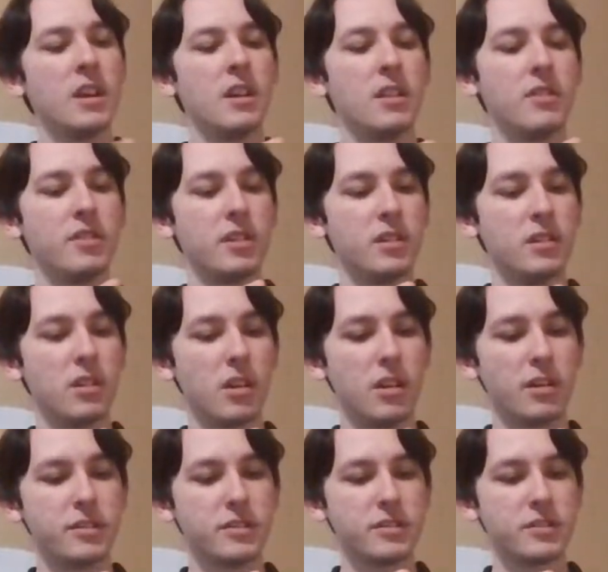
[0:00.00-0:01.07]
the
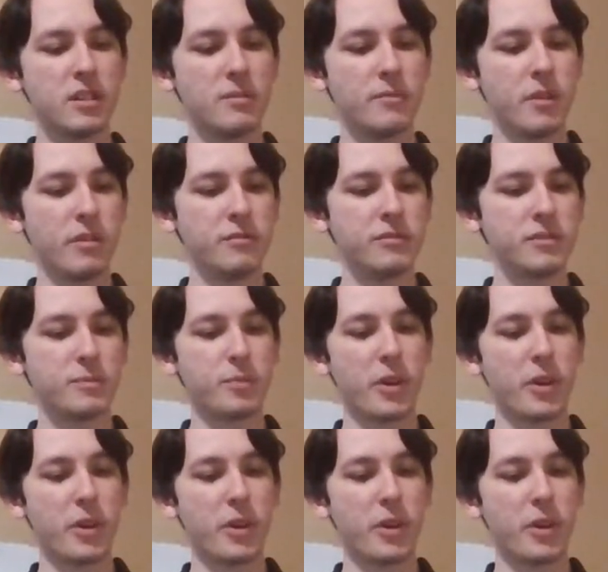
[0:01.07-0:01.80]
largest and most